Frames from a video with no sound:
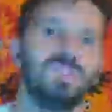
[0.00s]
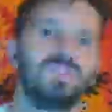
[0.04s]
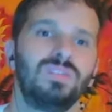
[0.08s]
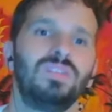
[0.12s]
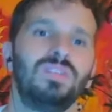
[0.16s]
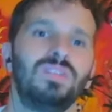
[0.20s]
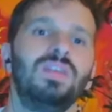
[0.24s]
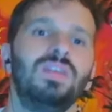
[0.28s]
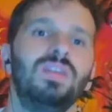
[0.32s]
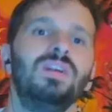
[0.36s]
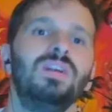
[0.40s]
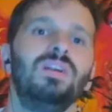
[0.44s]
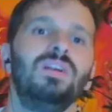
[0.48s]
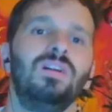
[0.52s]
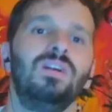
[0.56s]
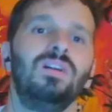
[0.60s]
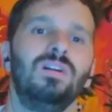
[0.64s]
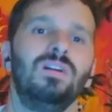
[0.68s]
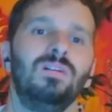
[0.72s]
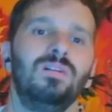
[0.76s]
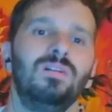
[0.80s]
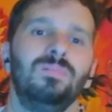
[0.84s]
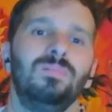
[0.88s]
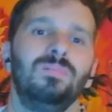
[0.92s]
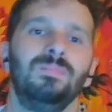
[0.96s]
there
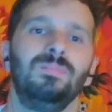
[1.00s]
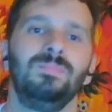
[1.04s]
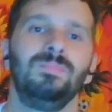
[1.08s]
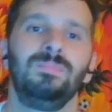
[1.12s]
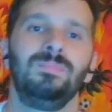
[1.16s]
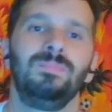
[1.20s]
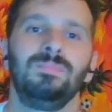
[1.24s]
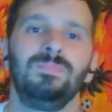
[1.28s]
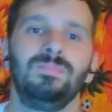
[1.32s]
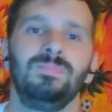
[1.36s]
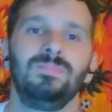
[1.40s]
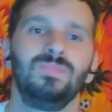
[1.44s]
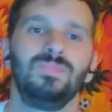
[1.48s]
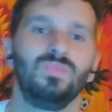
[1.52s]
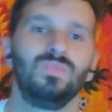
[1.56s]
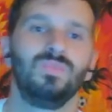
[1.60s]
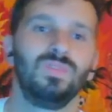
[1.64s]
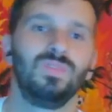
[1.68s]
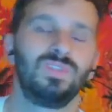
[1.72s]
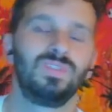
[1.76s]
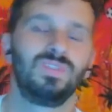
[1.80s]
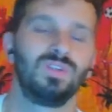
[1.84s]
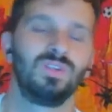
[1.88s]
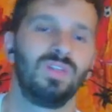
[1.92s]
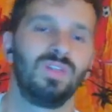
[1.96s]
a
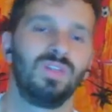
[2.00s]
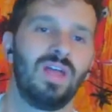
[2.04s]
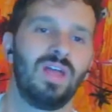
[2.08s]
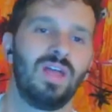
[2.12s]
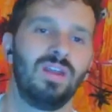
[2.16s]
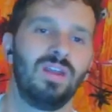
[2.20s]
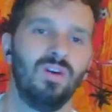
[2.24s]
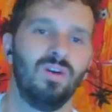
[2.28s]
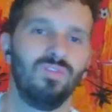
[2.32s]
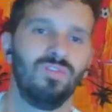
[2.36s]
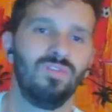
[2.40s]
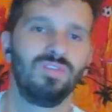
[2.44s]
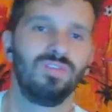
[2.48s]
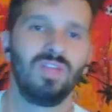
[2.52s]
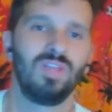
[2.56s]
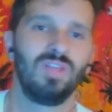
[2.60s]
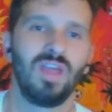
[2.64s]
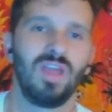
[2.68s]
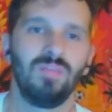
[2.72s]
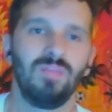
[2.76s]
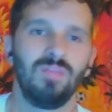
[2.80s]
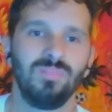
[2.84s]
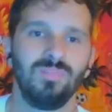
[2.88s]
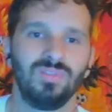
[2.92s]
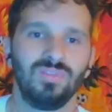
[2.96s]
lot of
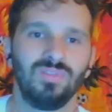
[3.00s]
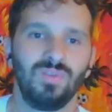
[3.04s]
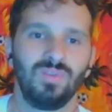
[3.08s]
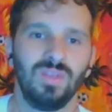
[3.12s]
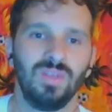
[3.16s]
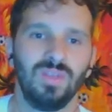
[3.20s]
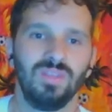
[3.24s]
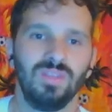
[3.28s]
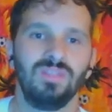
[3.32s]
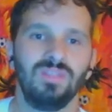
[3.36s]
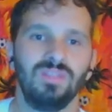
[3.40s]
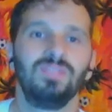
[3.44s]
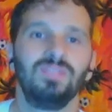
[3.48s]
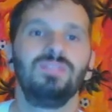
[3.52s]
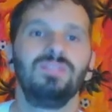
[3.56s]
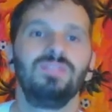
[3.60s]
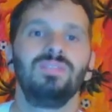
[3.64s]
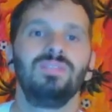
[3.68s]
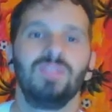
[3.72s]
overlap between